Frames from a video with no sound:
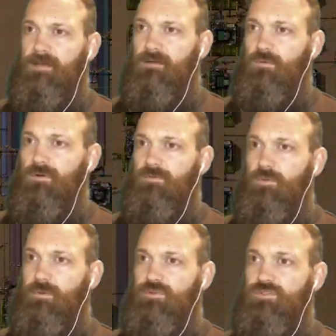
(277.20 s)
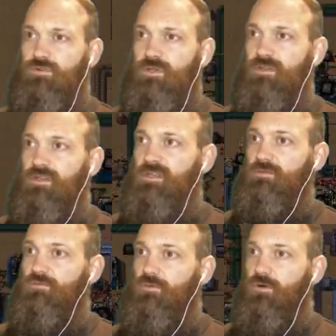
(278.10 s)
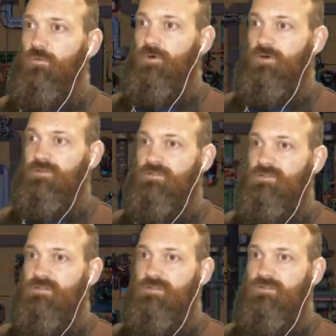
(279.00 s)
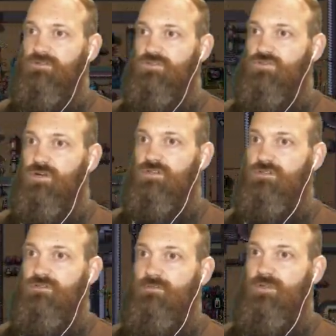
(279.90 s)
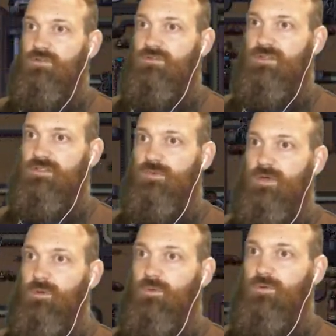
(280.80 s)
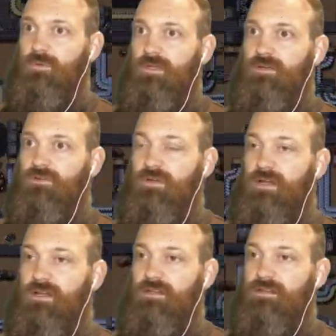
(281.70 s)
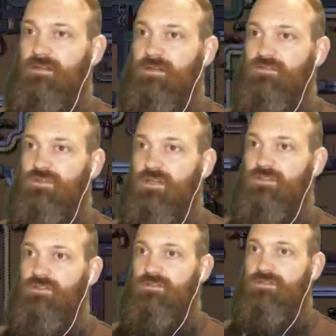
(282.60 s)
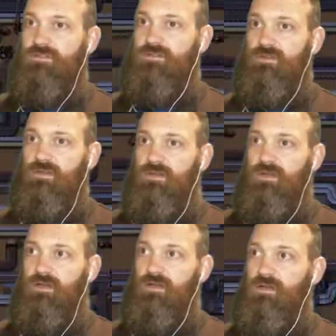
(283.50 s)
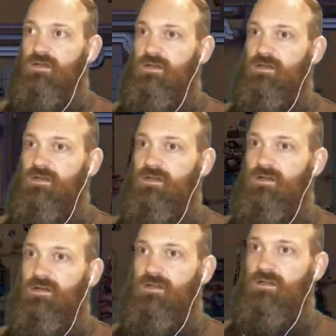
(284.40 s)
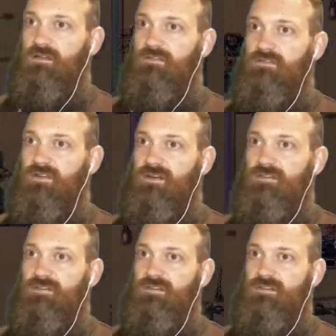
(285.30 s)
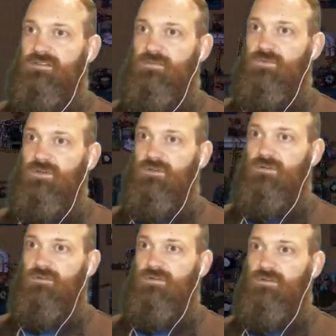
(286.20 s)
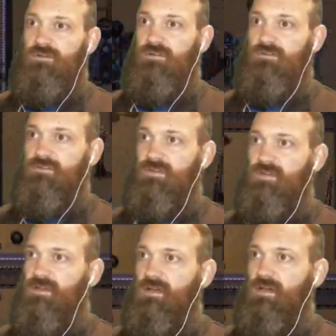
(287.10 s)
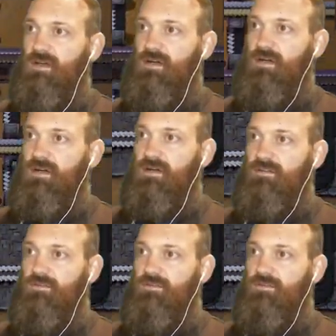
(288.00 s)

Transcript: wherever we were doing the robot construction, because that's where we would have been creating electric engines. And it's tucked in here somewhere. Here it is. So we